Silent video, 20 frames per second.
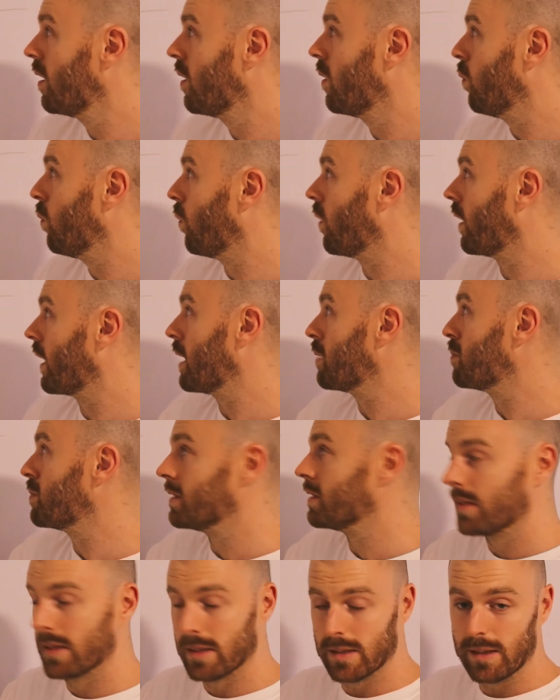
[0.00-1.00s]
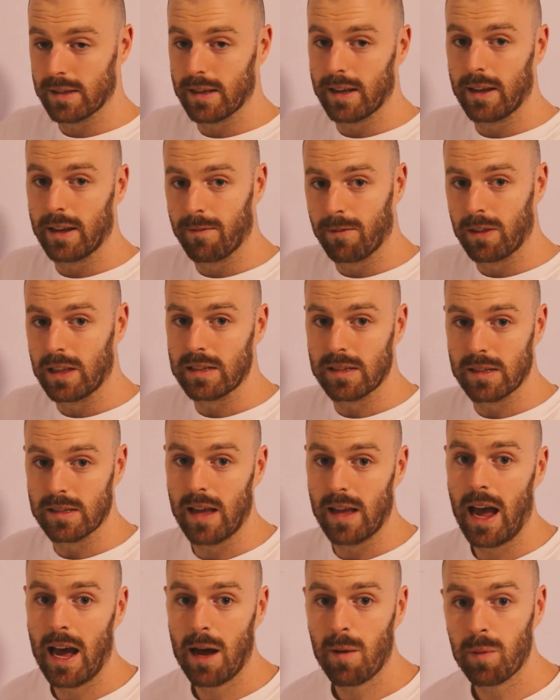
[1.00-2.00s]
What happens is if this is
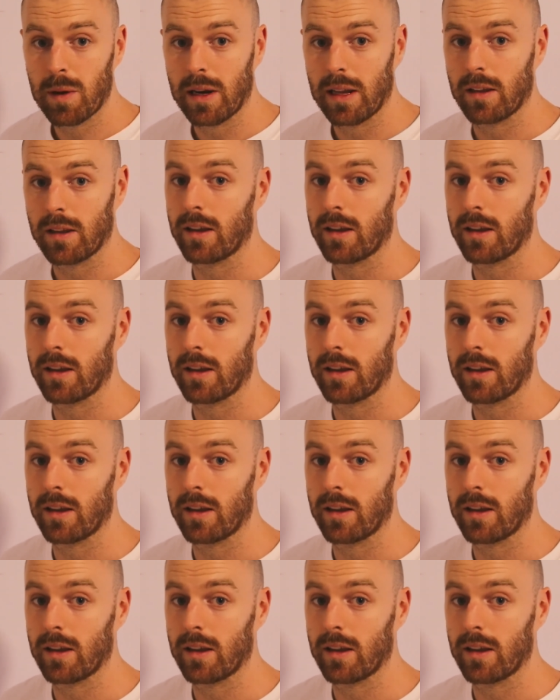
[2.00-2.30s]
happening,